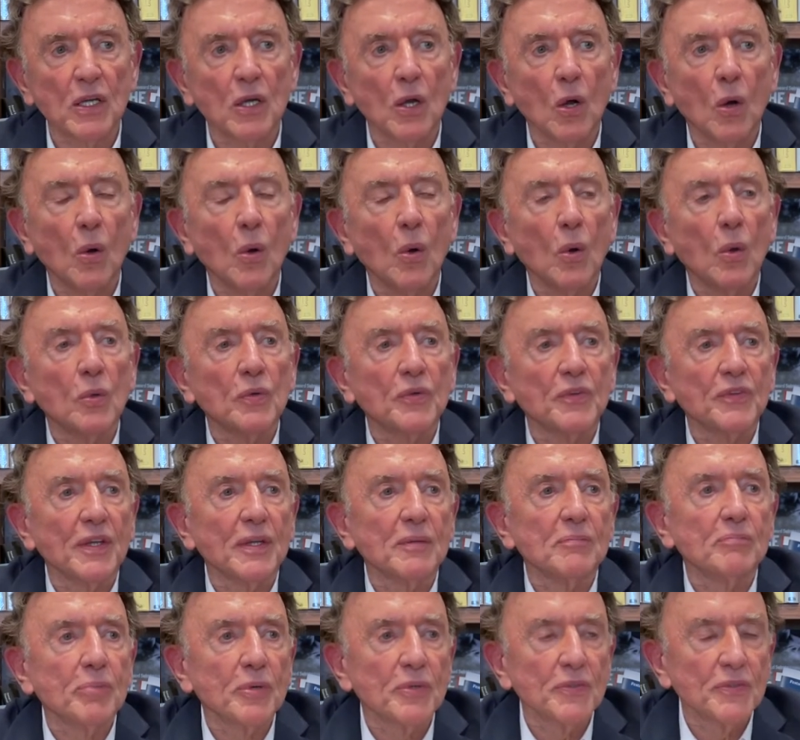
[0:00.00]
goals
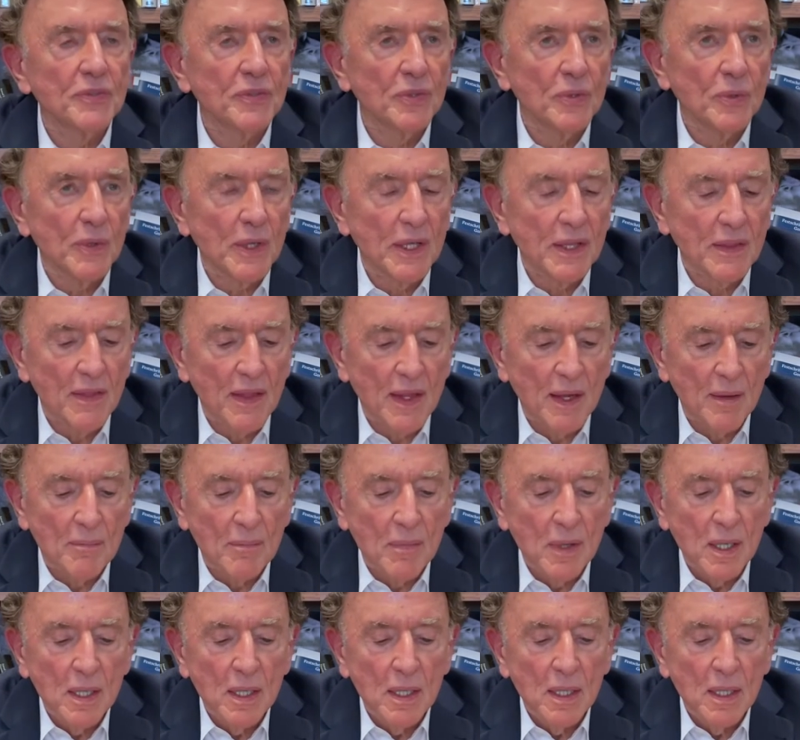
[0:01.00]
and pursuing them